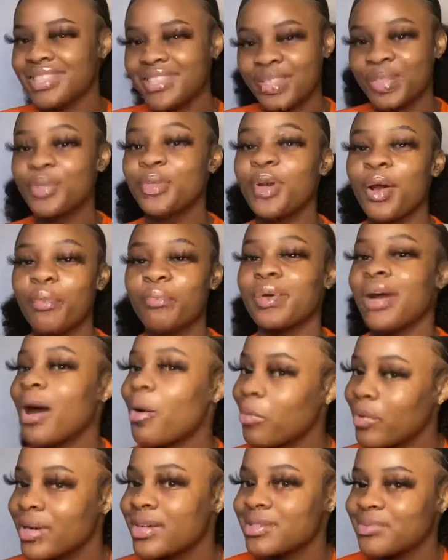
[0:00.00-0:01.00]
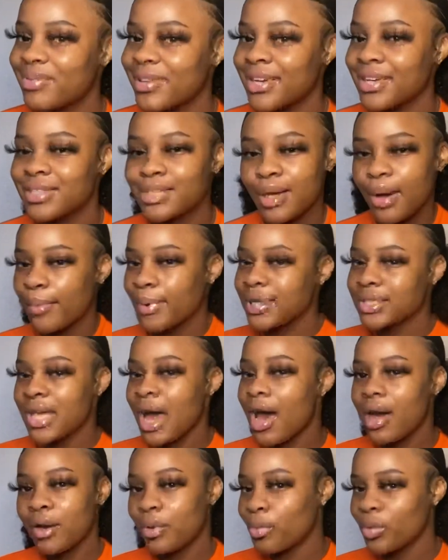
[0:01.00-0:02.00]
You know, but I was playing dumb because
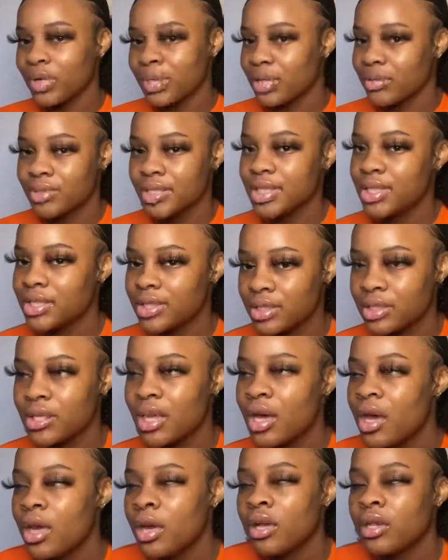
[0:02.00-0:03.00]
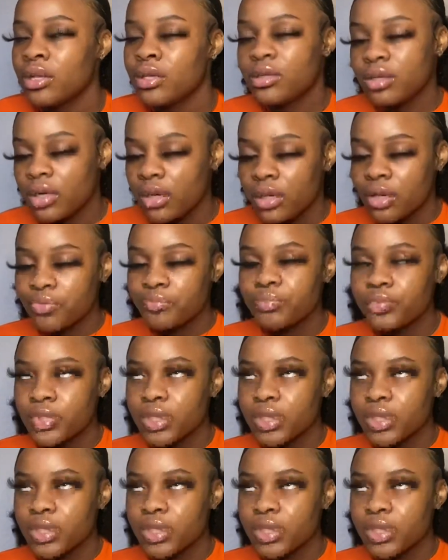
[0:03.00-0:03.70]
I didn't want no teachers, you know.